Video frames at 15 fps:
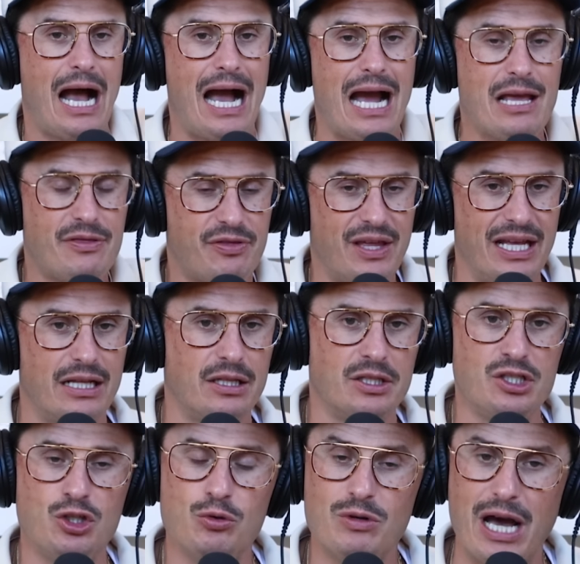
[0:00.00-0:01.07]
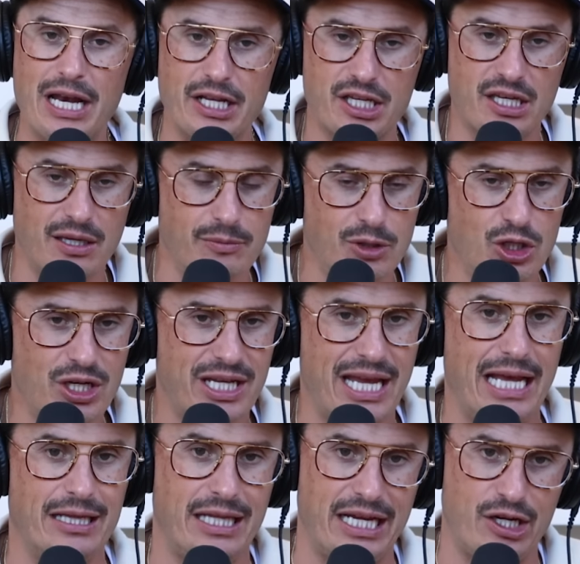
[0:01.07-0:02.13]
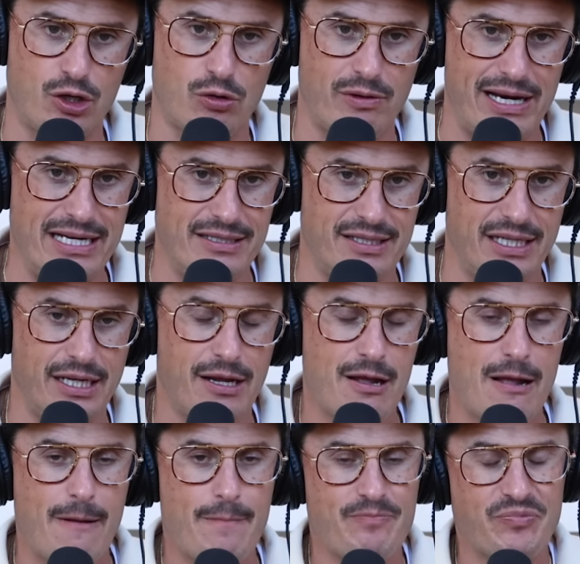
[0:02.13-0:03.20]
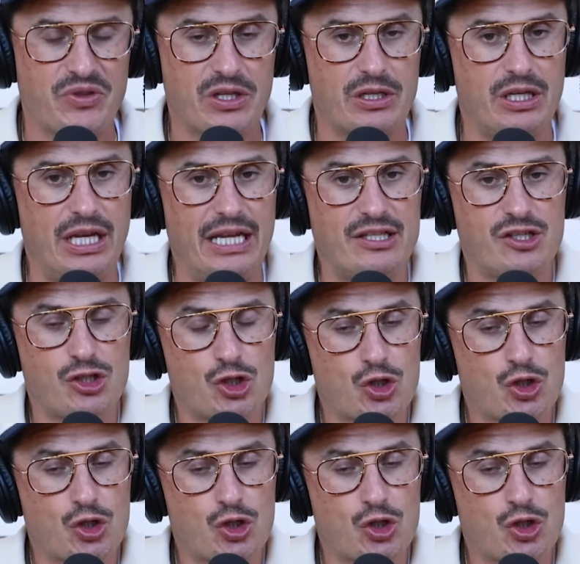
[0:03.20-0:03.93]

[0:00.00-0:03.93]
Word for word: I think you got to communicate like crazy. It's